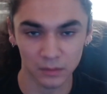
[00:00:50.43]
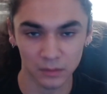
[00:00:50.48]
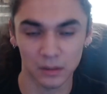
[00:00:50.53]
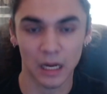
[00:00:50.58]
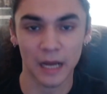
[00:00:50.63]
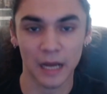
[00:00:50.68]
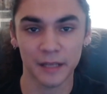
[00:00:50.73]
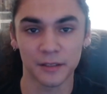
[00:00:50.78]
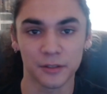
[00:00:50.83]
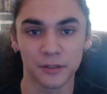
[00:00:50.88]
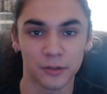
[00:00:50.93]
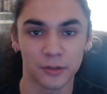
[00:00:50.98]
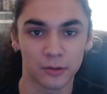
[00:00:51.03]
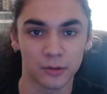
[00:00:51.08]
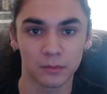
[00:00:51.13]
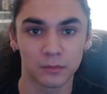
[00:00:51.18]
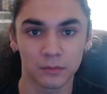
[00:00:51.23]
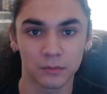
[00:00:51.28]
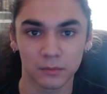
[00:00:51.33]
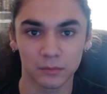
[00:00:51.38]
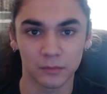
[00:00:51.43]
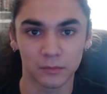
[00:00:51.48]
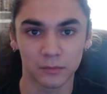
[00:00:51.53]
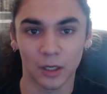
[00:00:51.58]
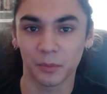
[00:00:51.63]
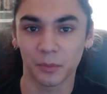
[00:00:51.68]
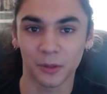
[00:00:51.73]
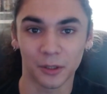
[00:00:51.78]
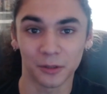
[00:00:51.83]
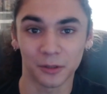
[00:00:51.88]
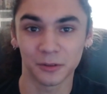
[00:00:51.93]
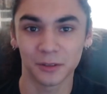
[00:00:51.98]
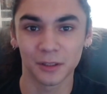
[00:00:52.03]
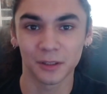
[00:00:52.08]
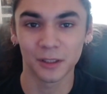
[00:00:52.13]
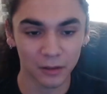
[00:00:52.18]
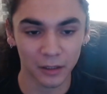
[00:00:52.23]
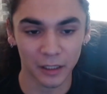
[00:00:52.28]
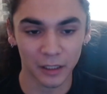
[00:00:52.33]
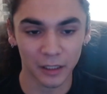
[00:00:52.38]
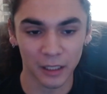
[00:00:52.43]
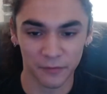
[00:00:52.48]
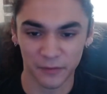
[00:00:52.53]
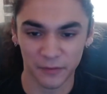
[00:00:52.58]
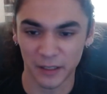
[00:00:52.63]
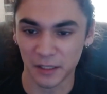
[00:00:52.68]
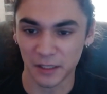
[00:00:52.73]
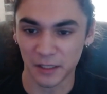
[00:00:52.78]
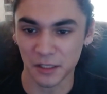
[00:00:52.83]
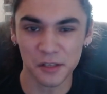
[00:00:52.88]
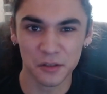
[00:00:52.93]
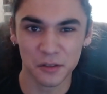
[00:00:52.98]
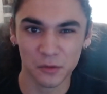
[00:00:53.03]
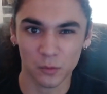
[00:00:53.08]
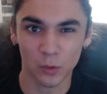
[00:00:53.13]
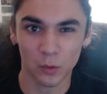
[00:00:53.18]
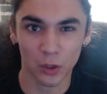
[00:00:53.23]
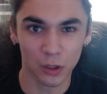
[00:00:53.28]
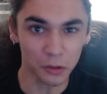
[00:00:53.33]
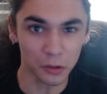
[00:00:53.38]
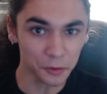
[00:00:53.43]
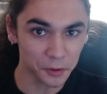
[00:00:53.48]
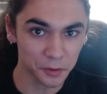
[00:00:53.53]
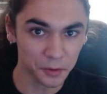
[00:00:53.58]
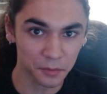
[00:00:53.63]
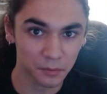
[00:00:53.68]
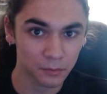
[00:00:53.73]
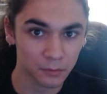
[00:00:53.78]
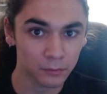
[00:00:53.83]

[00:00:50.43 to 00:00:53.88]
I do uploads. If it doesn't work,